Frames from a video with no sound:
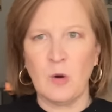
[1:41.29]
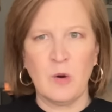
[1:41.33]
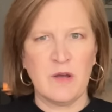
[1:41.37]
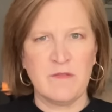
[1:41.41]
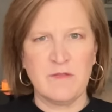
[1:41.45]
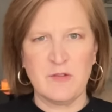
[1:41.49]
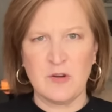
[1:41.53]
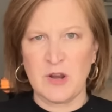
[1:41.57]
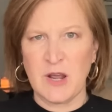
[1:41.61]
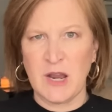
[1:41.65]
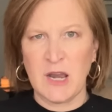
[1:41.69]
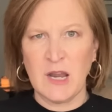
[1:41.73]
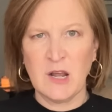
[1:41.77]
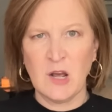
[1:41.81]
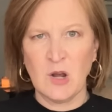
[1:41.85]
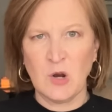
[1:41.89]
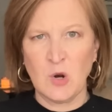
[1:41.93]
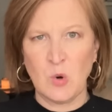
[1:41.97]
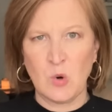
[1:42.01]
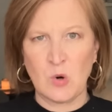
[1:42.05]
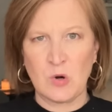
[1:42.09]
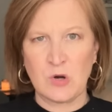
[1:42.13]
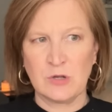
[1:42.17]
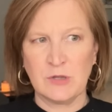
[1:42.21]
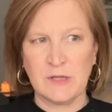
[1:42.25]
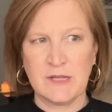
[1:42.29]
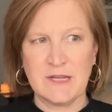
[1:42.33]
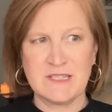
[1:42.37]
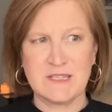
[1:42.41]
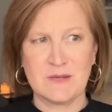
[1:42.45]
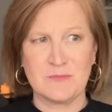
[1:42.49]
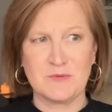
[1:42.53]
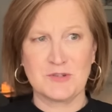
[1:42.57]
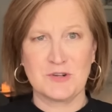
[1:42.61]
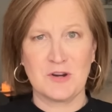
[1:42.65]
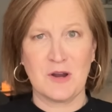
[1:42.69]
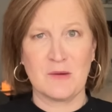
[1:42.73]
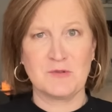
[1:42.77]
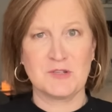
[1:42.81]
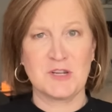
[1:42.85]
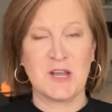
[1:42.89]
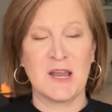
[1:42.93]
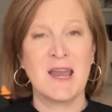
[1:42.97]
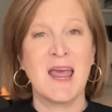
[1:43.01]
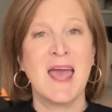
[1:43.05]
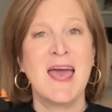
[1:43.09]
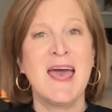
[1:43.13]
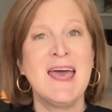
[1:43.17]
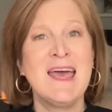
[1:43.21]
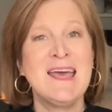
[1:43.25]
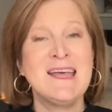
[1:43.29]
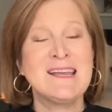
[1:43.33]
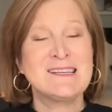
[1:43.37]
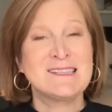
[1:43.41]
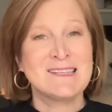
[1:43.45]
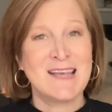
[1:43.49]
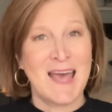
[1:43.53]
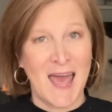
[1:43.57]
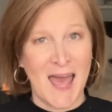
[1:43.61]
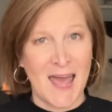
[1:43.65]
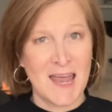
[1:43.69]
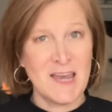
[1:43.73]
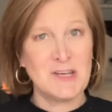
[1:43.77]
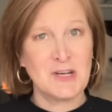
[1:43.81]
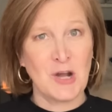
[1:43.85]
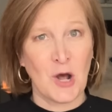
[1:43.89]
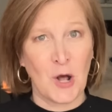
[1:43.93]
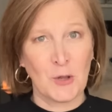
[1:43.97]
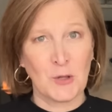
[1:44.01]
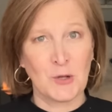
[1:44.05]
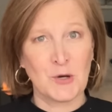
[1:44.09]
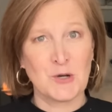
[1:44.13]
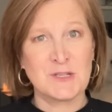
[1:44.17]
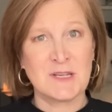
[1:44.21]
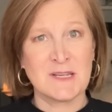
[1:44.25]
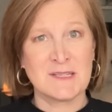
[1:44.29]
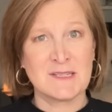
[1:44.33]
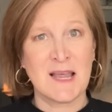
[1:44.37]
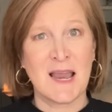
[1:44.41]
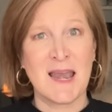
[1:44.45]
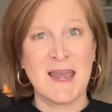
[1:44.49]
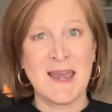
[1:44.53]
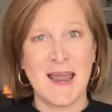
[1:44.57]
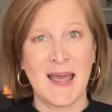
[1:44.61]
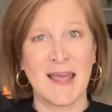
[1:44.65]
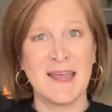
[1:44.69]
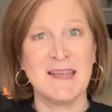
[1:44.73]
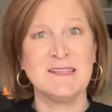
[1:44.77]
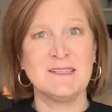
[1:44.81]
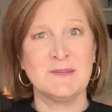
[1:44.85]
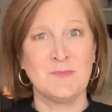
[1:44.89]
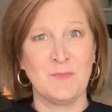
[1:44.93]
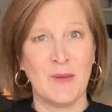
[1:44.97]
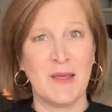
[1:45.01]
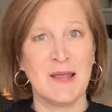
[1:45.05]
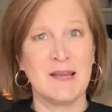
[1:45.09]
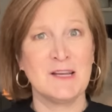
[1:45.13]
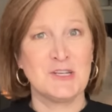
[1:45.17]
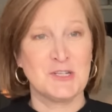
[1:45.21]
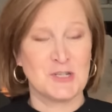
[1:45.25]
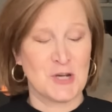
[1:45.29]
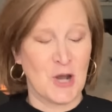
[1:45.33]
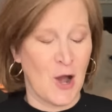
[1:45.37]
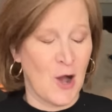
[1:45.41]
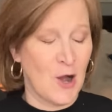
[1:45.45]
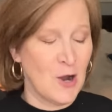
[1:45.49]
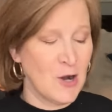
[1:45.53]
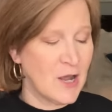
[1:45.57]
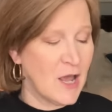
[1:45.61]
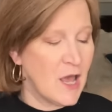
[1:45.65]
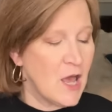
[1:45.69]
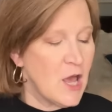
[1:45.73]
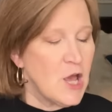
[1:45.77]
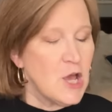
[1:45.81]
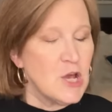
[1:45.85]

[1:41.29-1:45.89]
If you're getting a quarterly subscription, $10 is a nice big chunk.